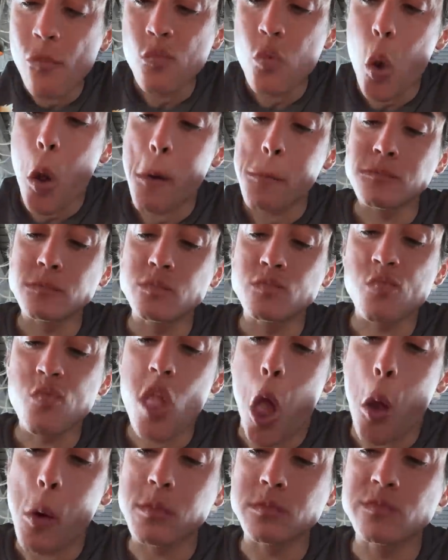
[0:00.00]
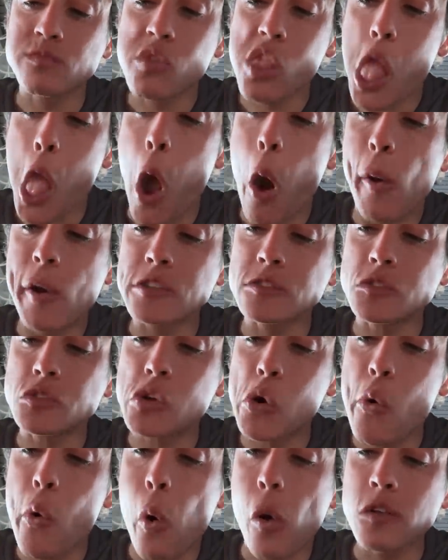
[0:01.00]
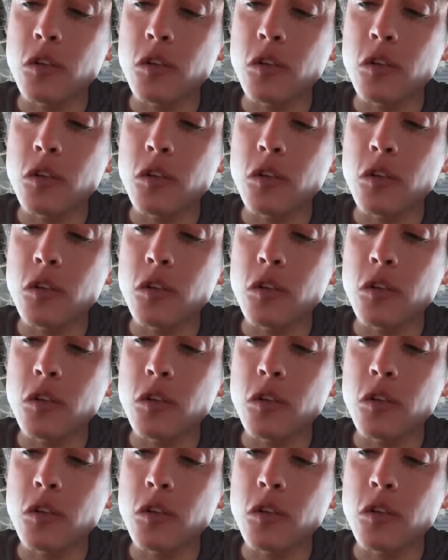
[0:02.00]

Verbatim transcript: no, my food box. Stop. Stop.